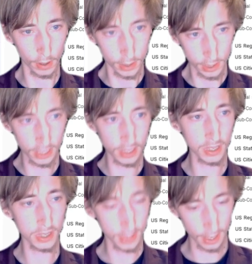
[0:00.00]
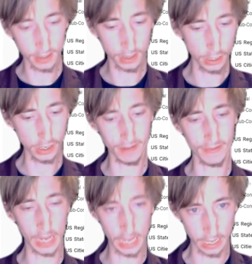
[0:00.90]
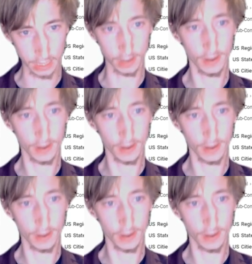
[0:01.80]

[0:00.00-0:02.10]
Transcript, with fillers: this is the GS.